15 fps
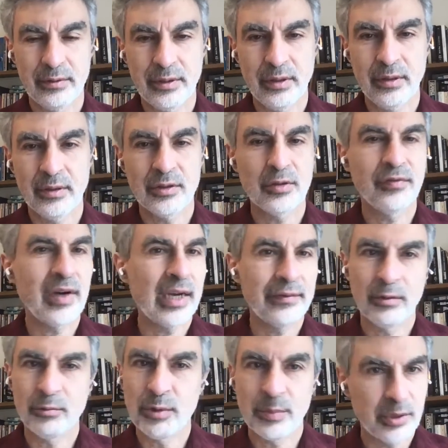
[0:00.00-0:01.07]
the
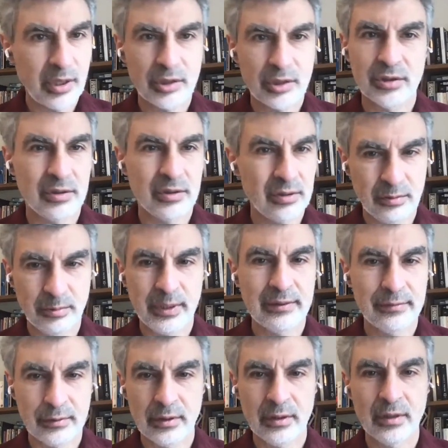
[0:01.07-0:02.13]
survival, reproduction, or
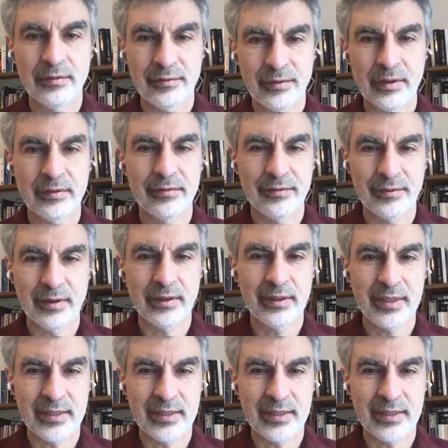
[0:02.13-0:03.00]
whatever of, of uh,